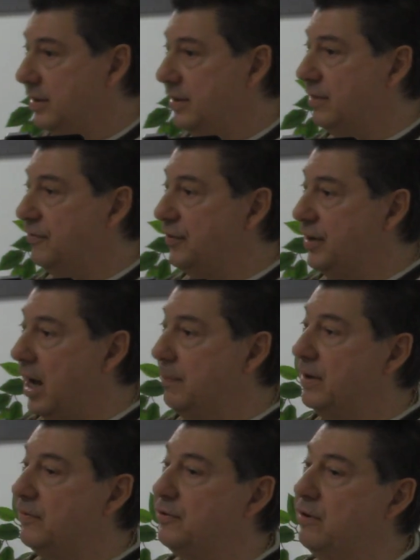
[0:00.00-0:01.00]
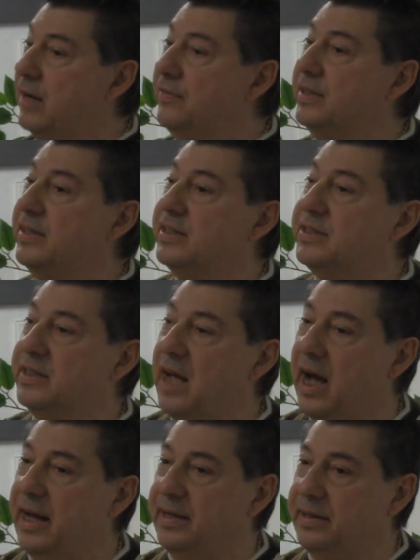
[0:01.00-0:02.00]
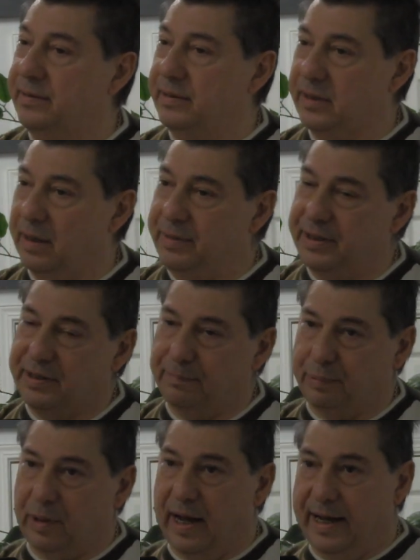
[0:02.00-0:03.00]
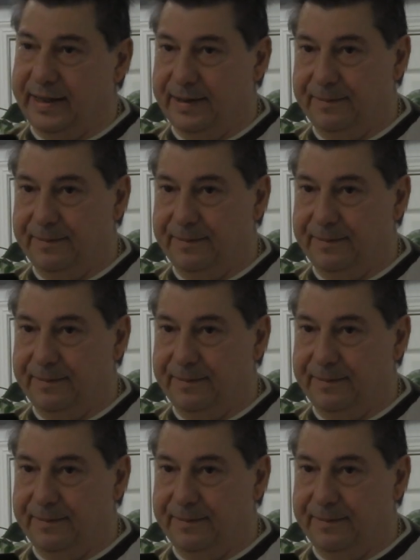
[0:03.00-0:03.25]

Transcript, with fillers: And the phenomenon of craving does not come into play.